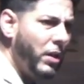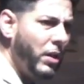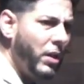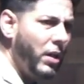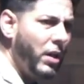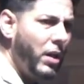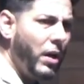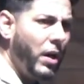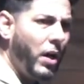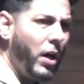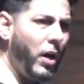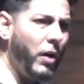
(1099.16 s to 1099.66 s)

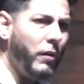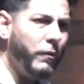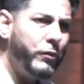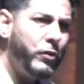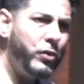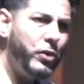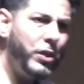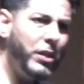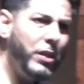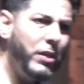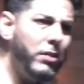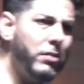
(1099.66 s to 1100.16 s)
of
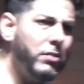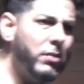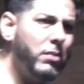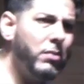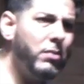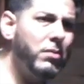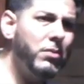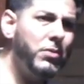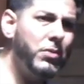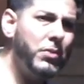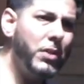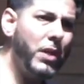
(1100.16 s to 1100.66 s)
Jesus
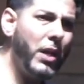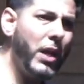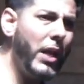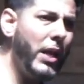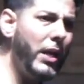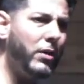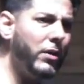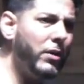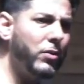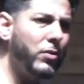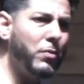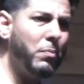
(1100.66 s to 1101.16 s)

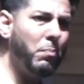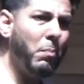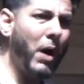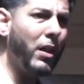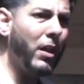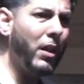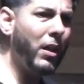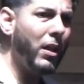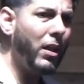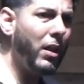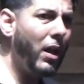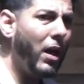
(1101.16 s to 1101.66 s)
changed my
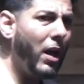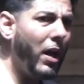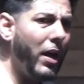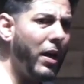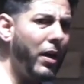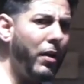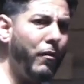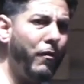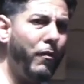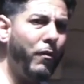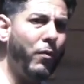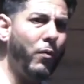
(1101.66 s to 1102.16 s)

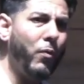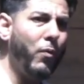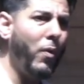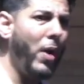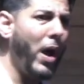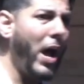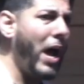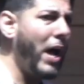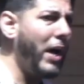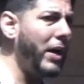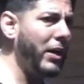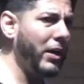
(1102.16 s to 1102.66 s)
life
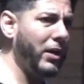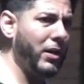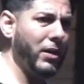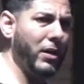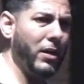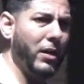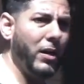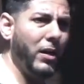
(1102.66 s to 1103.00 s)
radically.